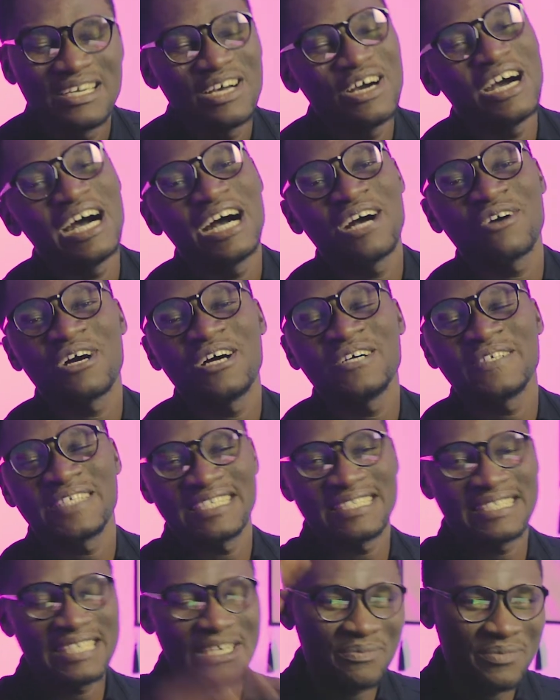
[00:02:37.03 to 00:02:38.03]
Kwaw
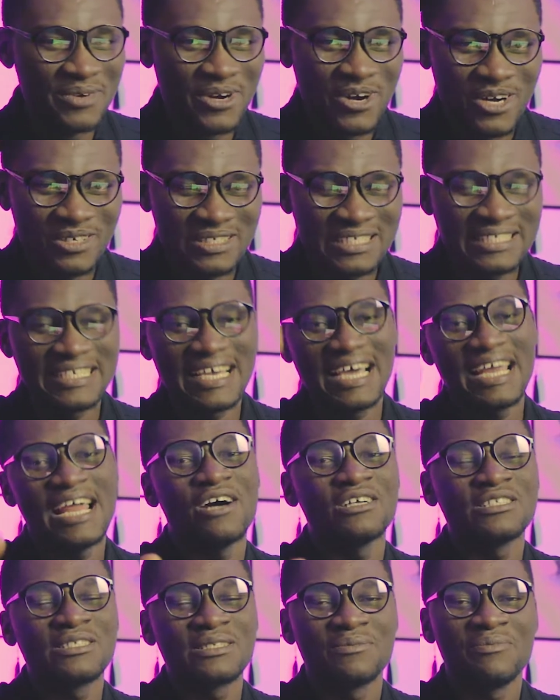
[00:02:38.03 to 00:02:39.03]
Kese, bro, shout
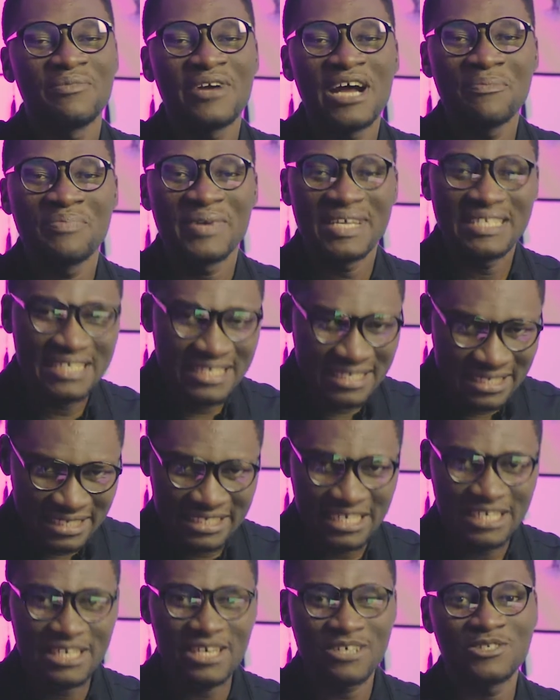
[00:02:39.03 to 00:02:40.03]
out, bro, Penny,
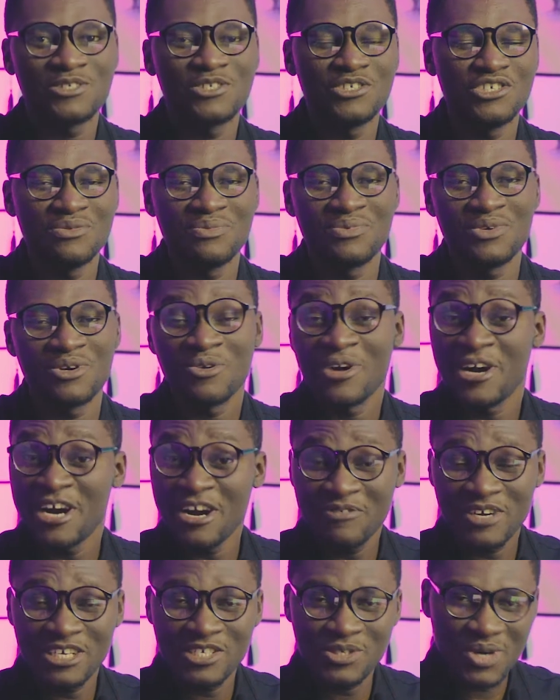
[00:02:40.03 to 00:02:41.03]
shout outs to you, bro.
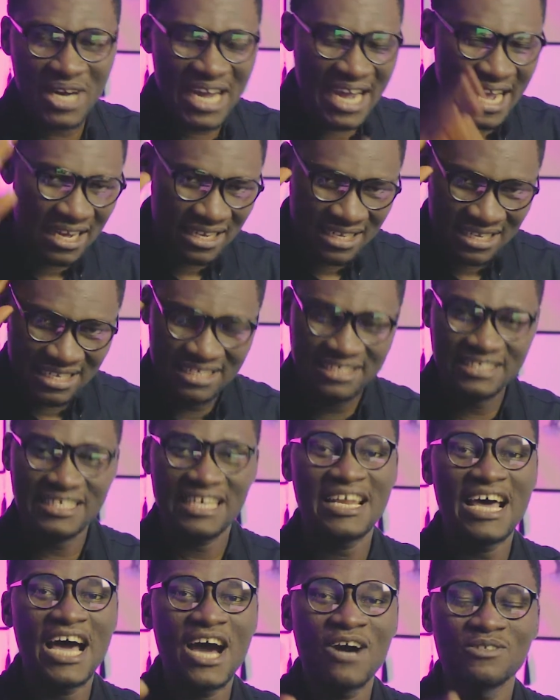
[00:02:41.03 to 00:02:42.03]
Wherever you are,
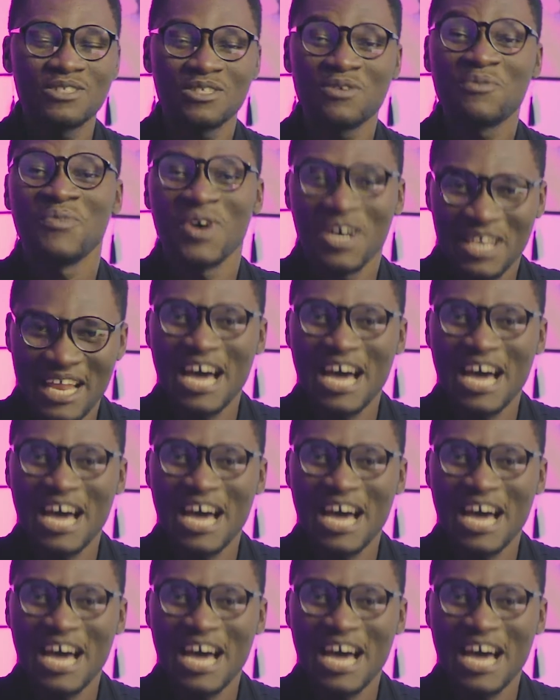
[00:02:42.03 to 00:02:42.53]
shout out. But